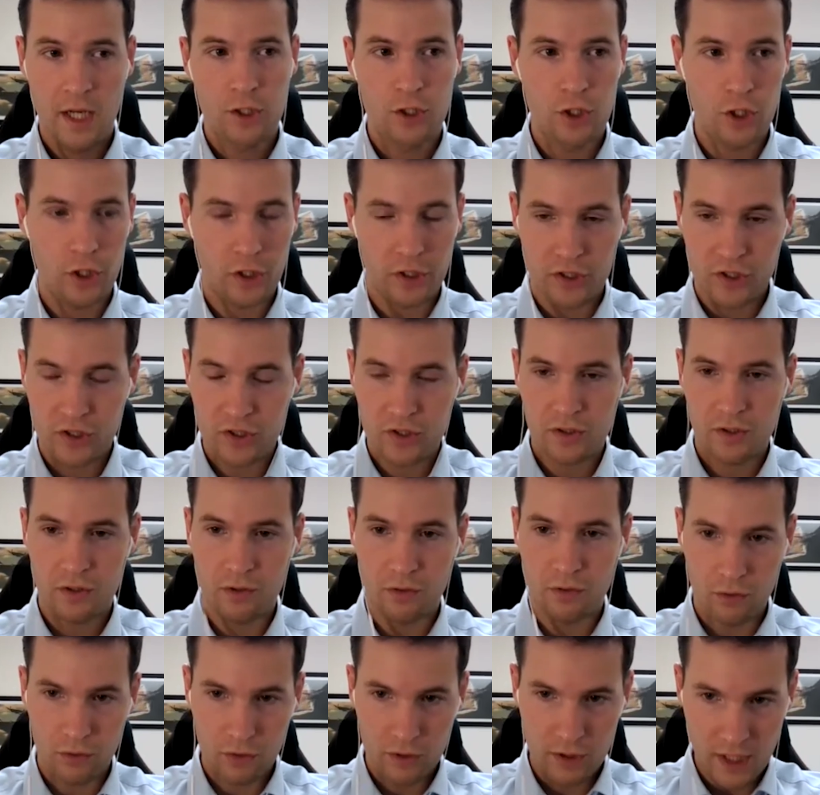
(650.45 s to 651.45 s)
just
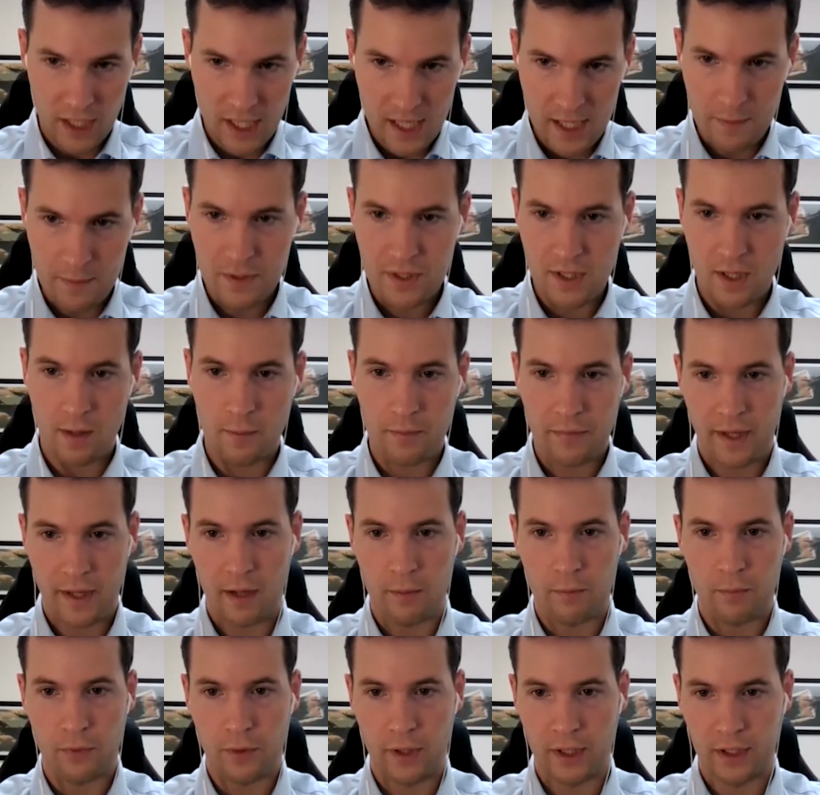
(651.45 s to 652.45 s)
keeps up
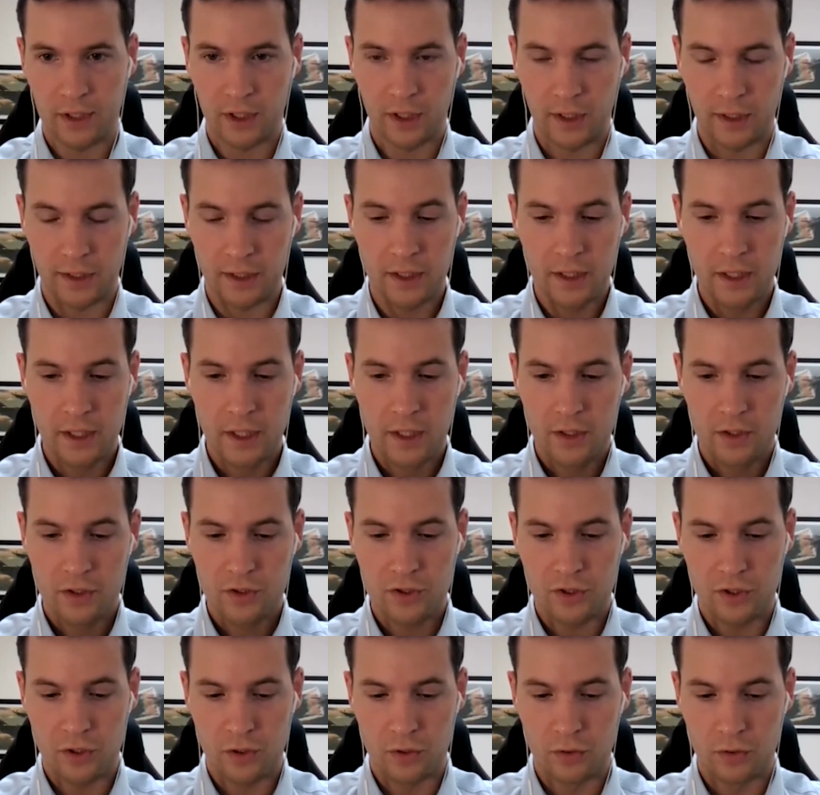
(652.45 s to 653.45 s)
that pressure
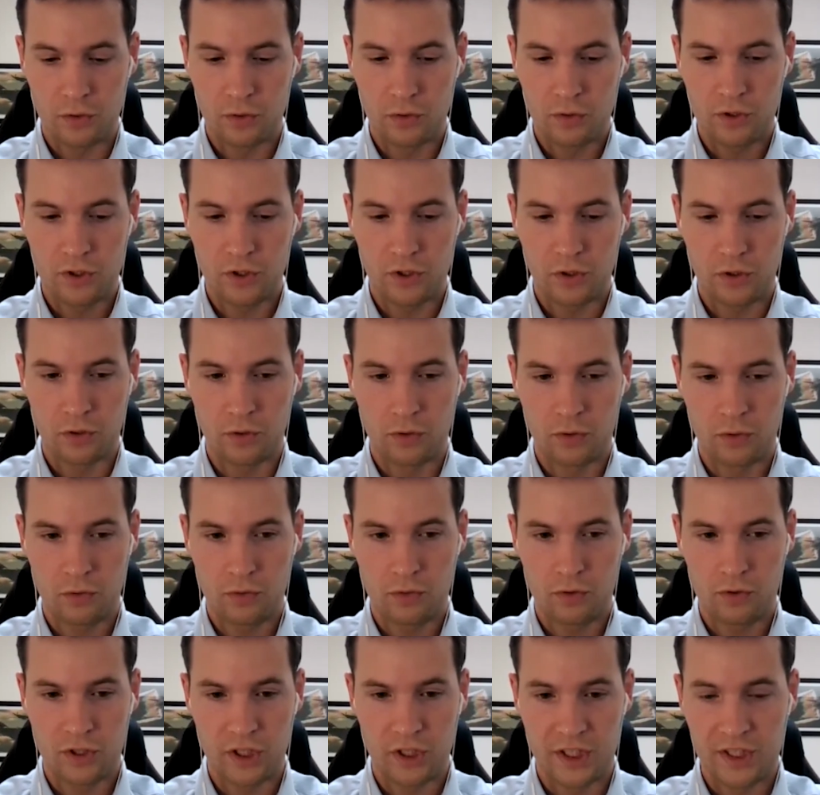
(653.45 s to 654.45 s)
to
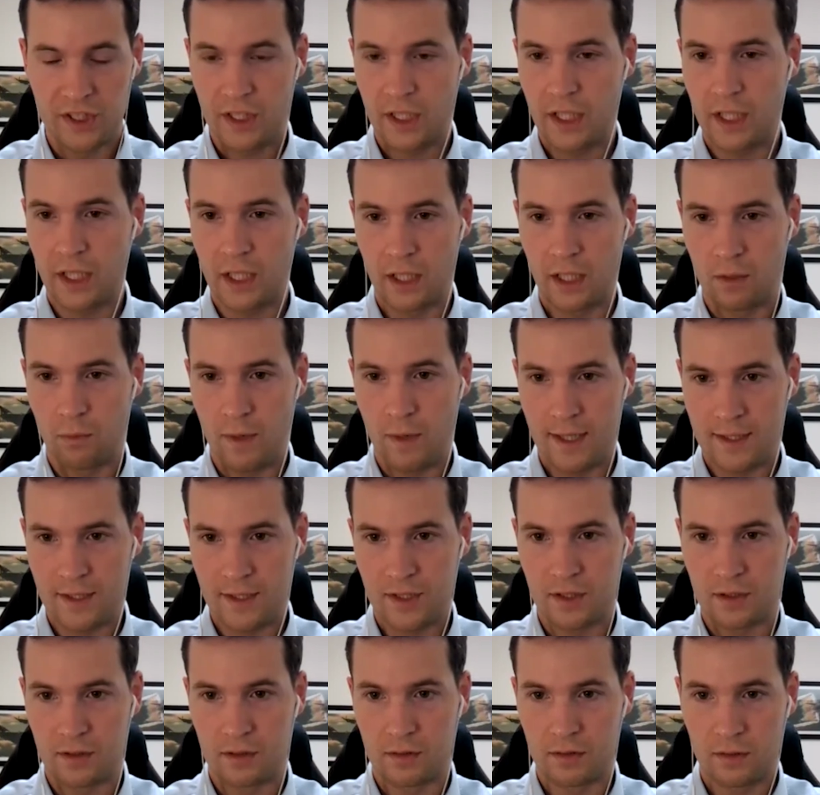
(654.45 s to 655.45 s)
deter
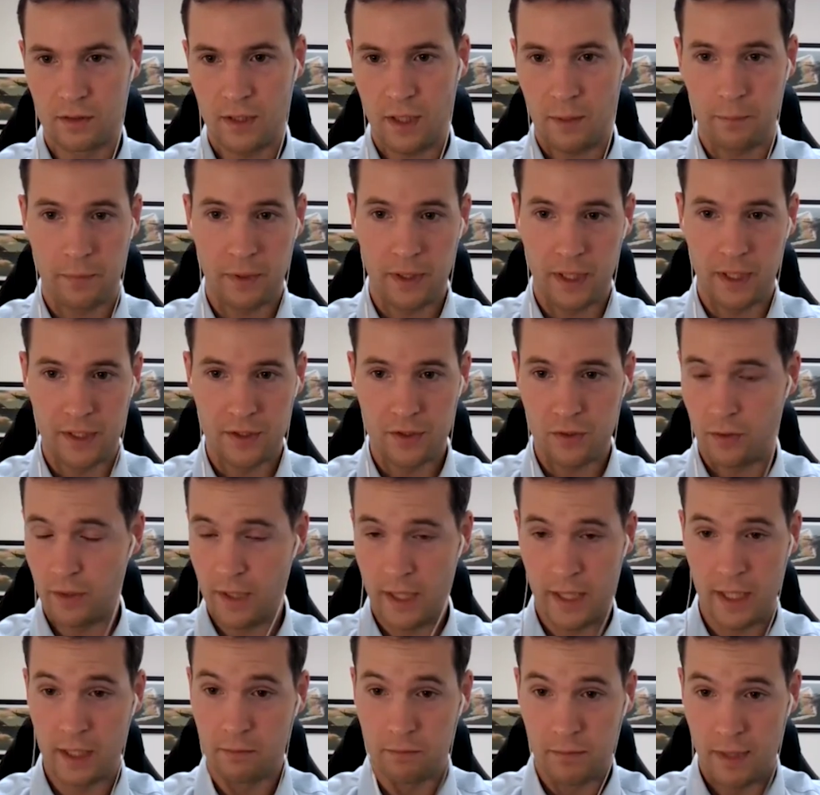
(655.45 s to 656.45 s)
Western companies or
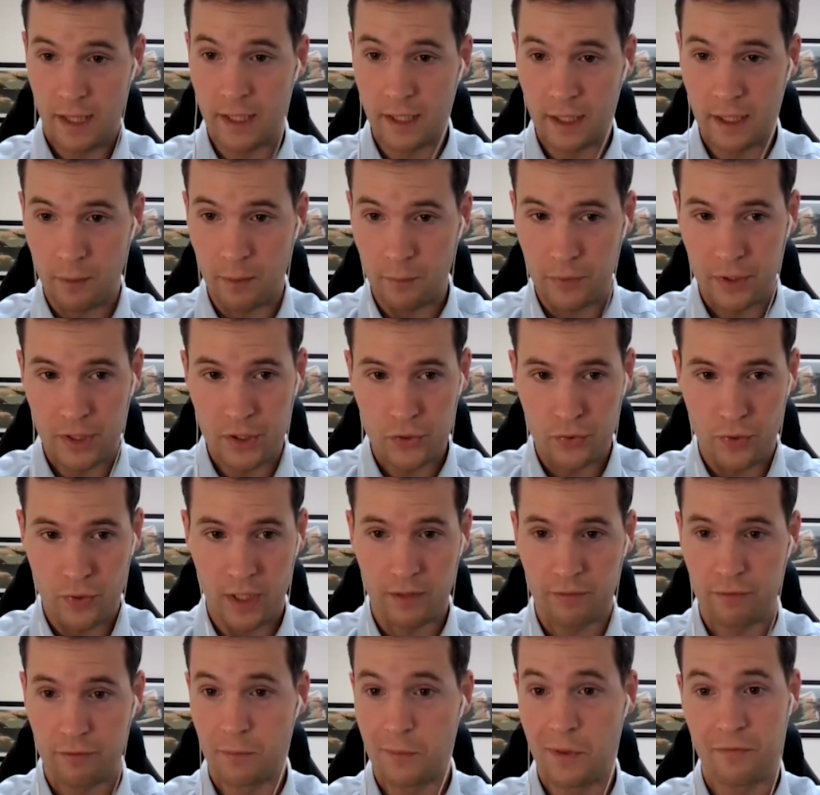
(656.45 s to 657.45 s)
any companies
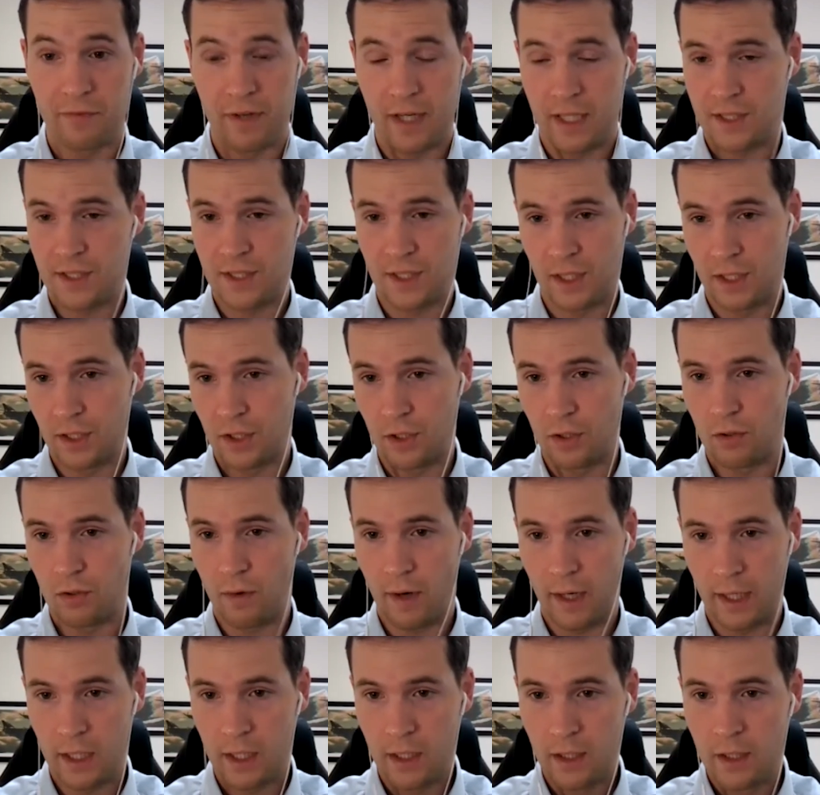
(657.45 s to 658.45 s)
really from investing in
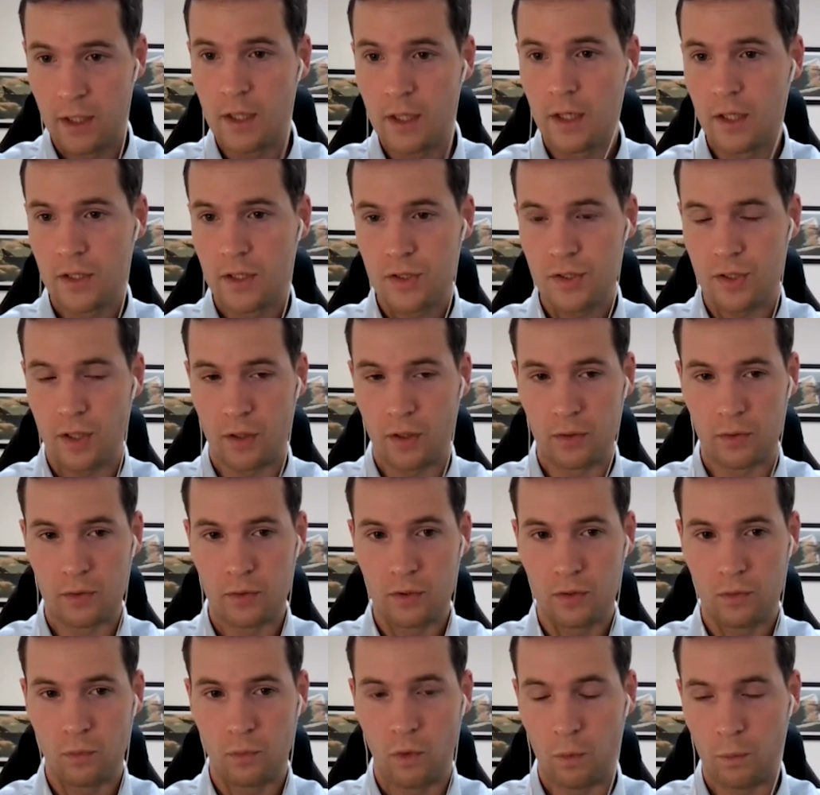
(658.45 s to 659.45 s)
Ukraine.
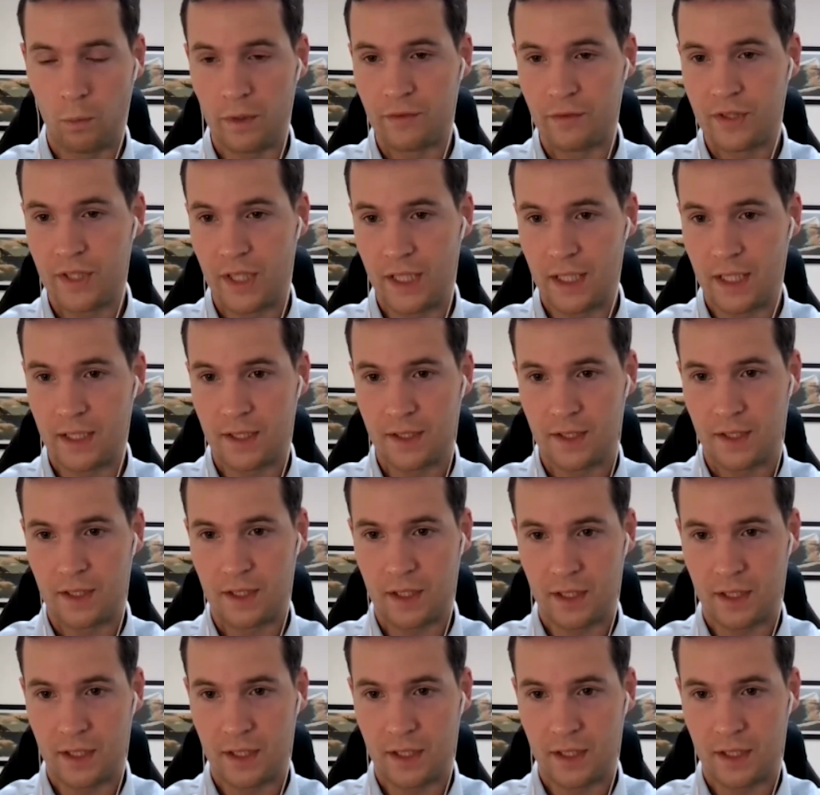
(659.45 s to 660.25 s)
So what we've seen is